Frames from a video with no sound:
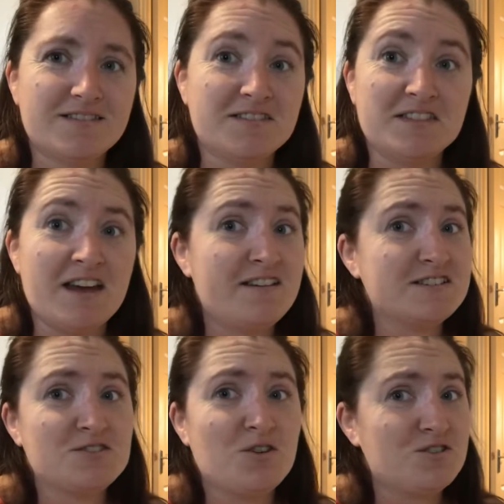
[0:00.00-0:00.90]
there is
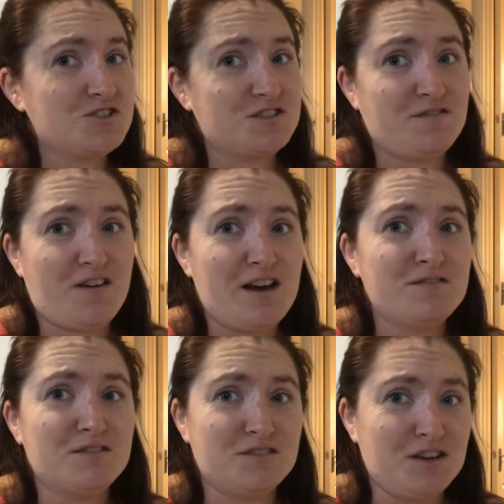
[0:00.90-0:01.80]
not just 5
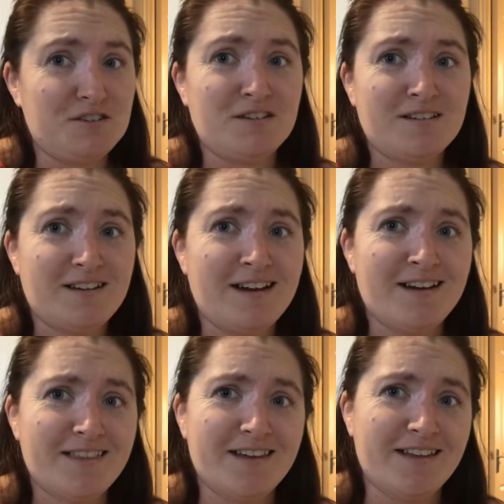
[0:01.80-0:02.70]
of you
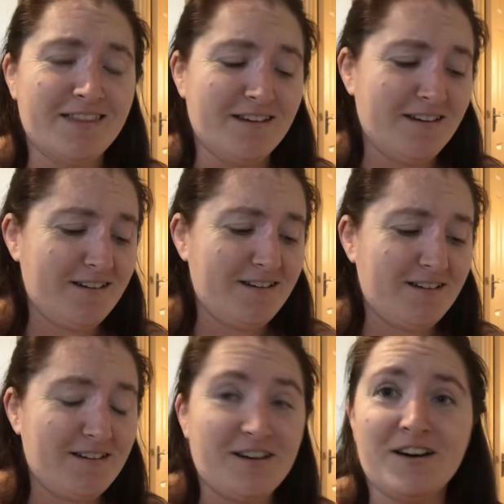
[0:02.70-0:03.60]
out there that
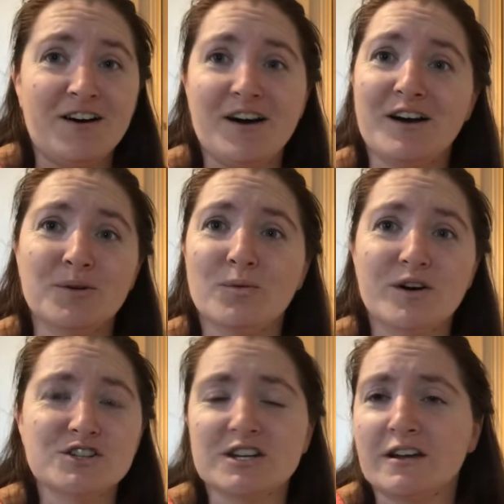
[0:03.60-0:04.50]
I
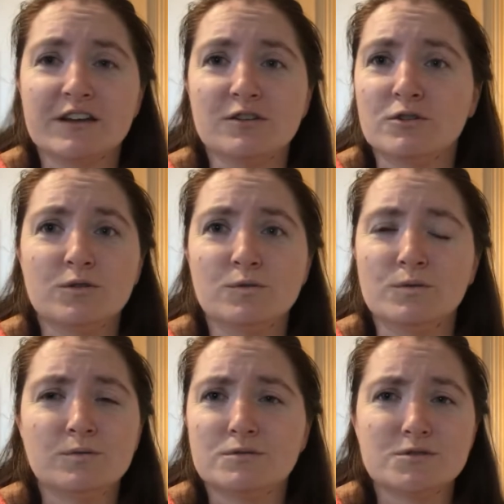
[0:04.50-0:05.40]
watch and I can call
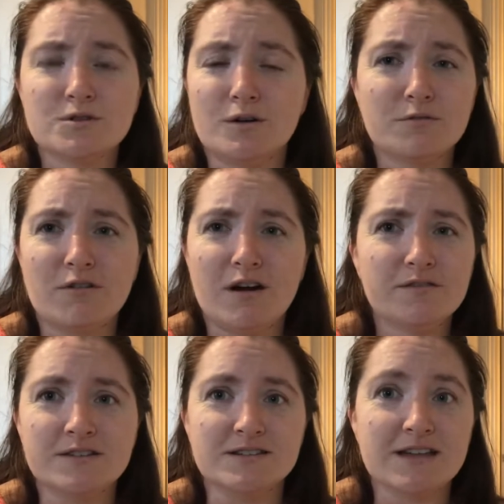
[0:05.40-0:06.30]
top
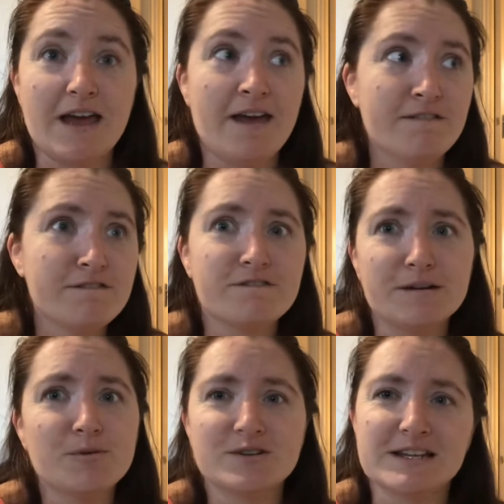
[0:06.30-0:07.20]
crafters.
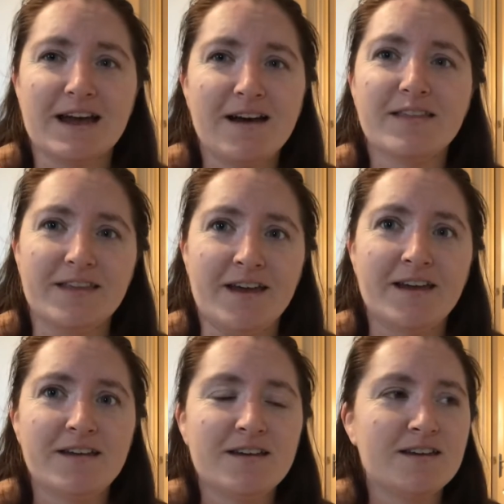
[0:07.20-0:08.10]
Everybody out there
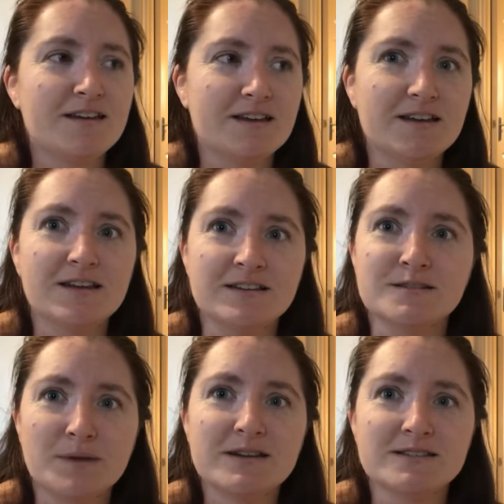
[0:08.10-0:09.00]
is
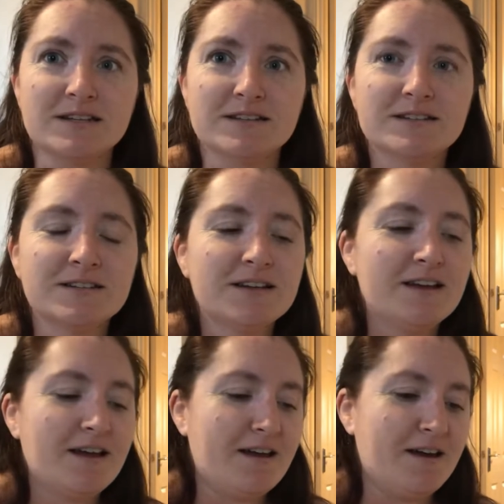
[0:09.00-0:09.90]
amazing.
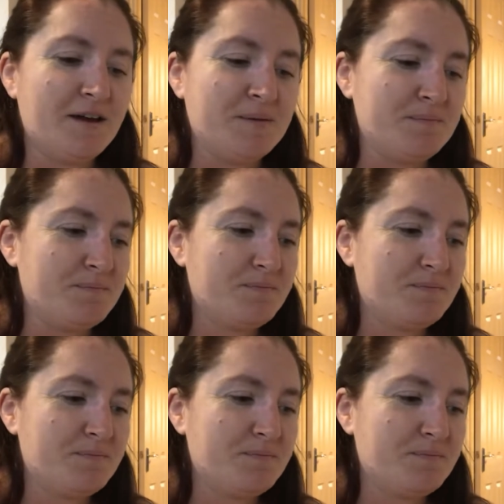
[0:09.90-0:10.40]
And